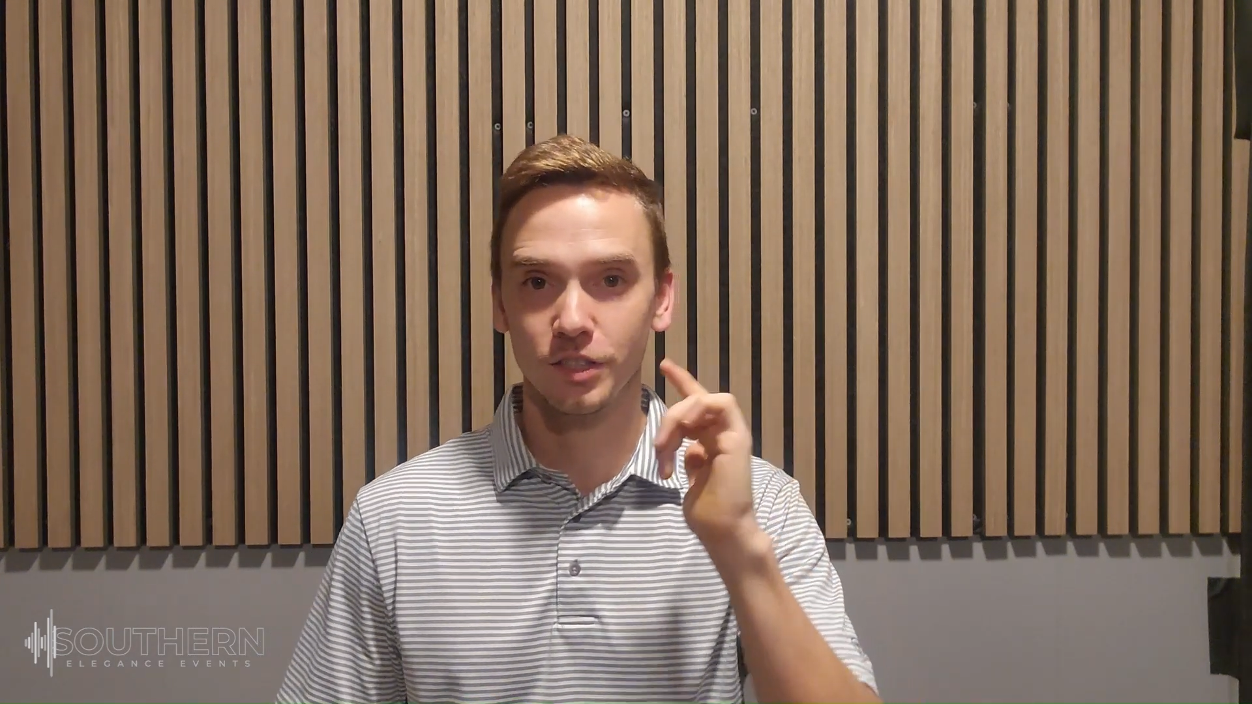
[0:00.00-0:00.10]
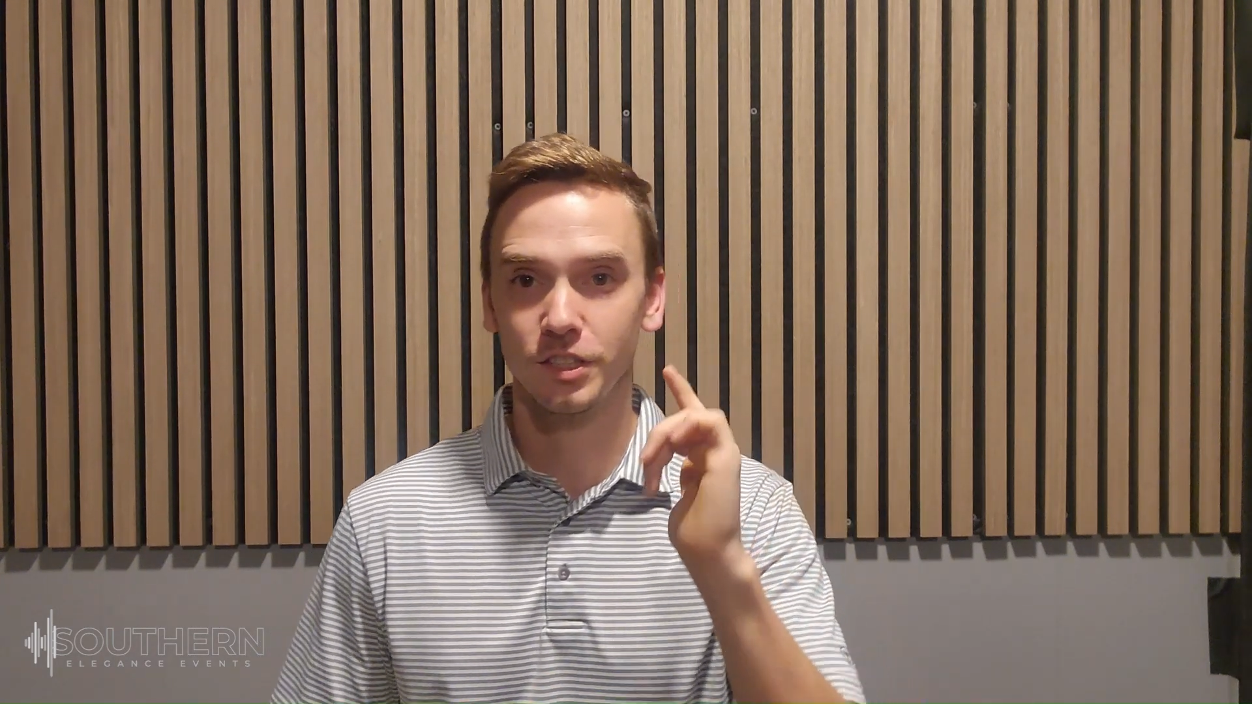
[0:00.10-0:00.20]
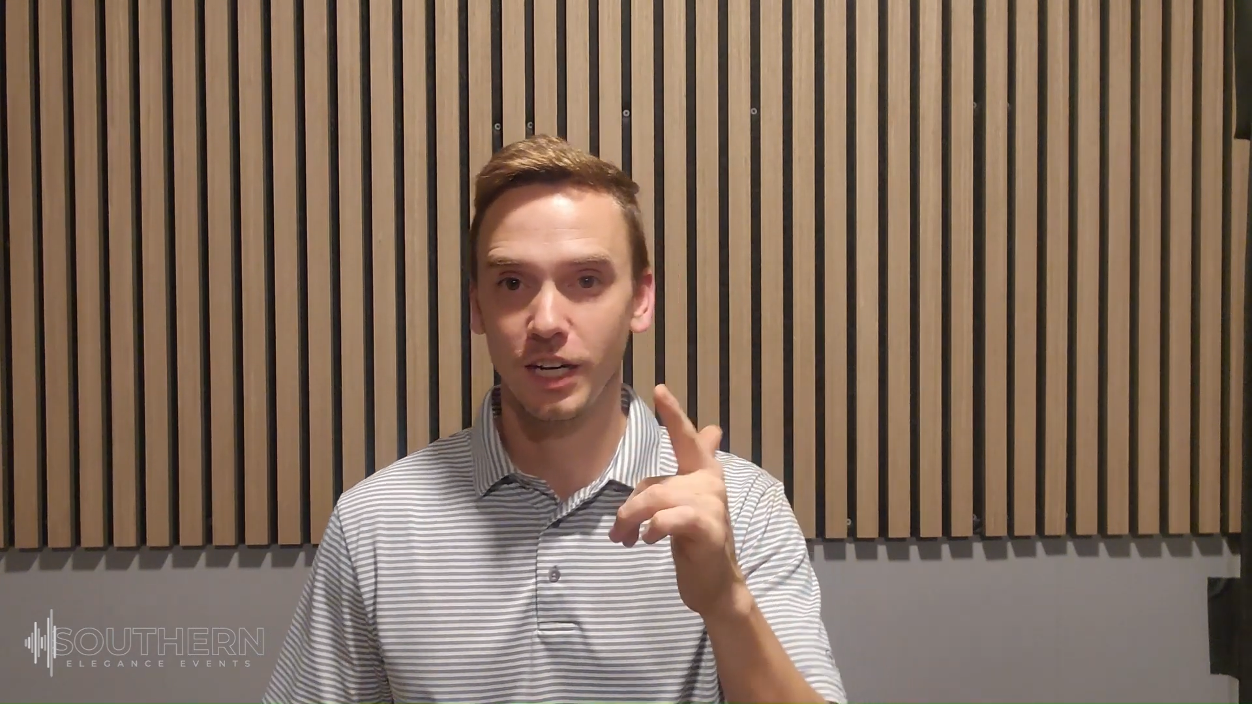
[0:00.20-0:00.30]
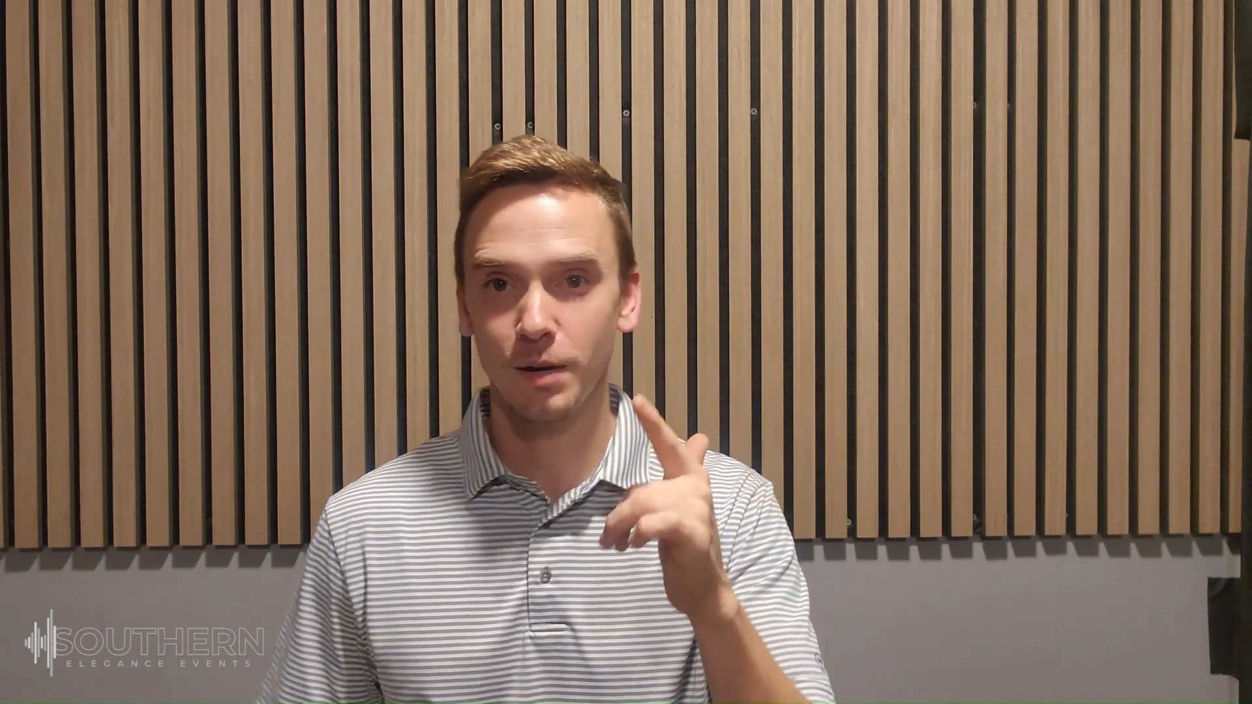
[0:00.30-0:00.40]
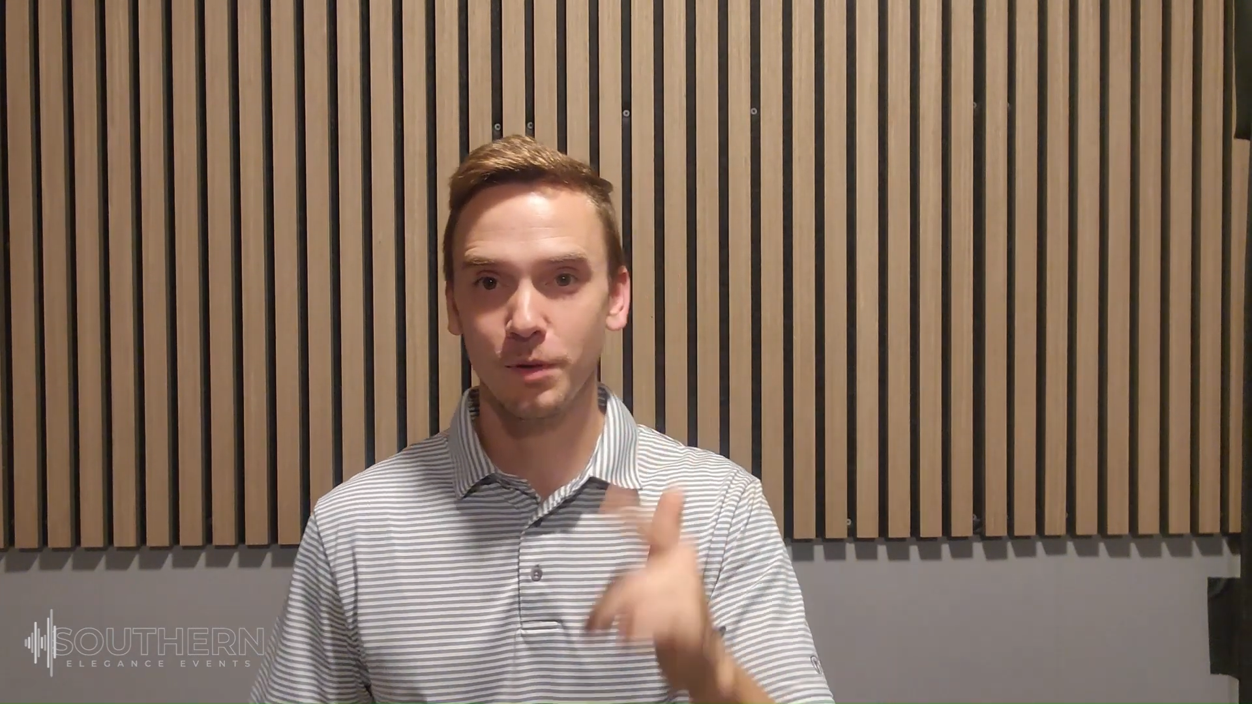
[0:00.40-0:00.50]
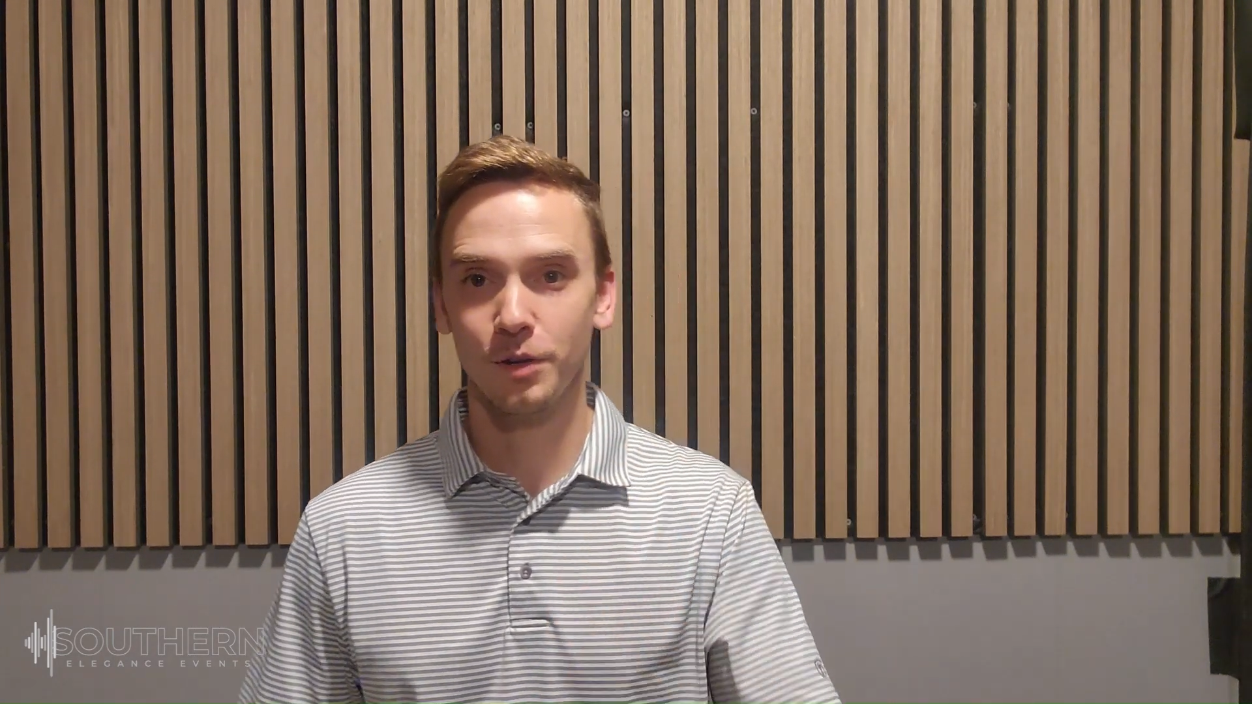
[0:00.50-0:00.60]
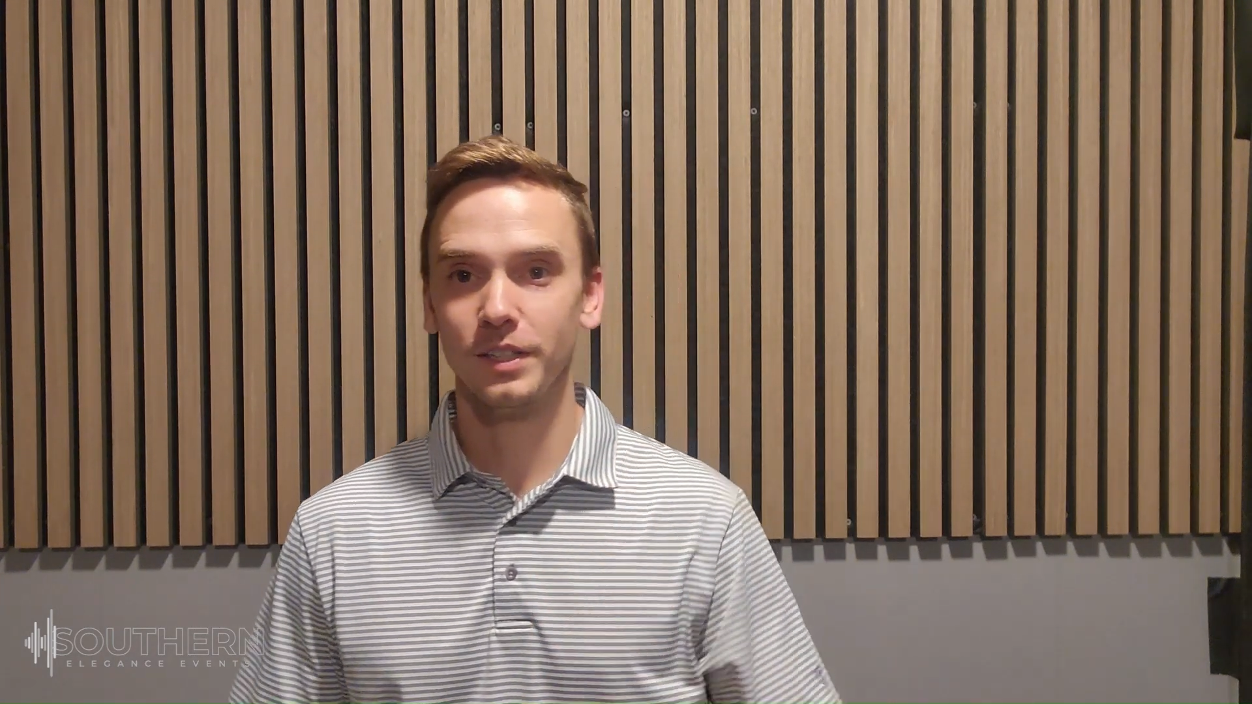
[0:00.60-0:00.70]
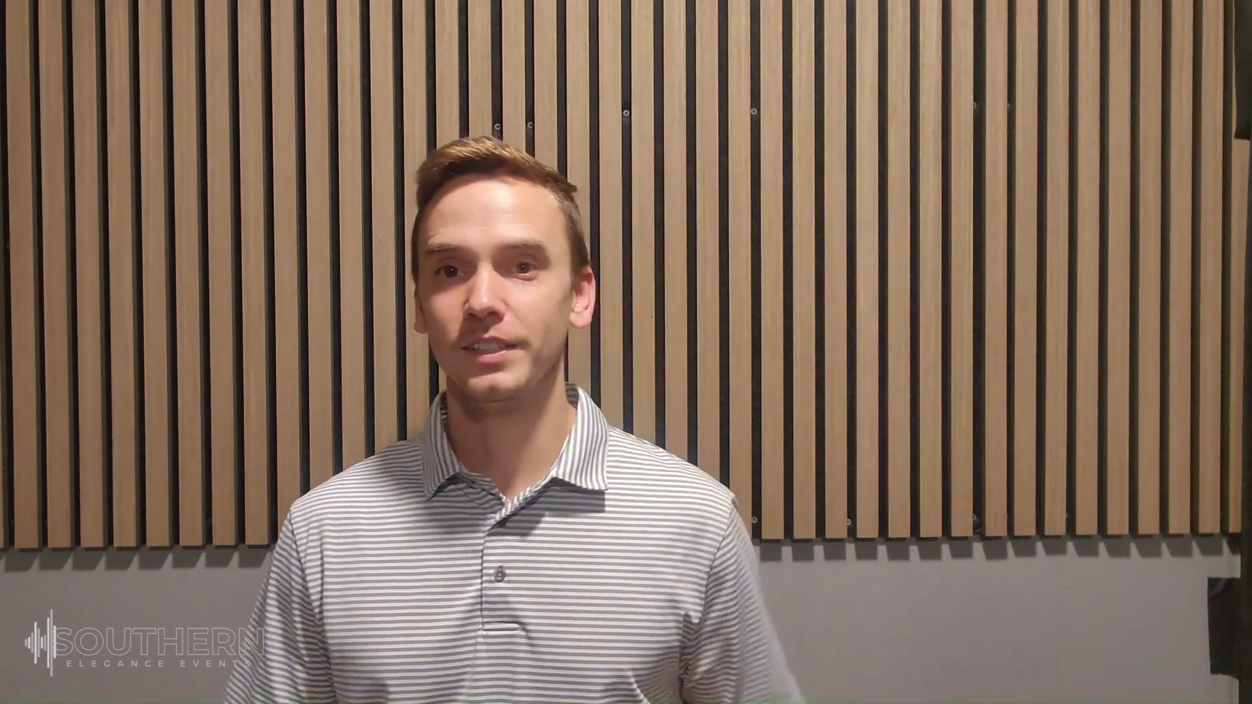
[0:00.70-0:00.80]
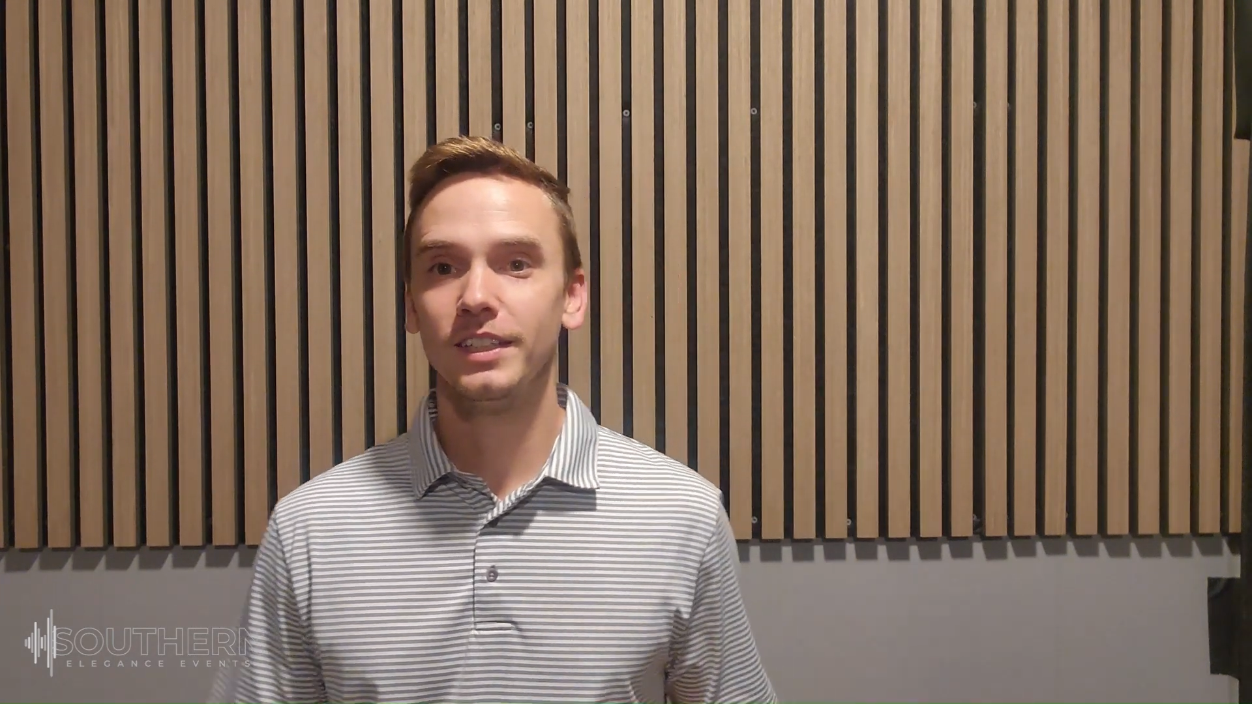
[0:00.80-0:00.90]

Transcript: ceremony.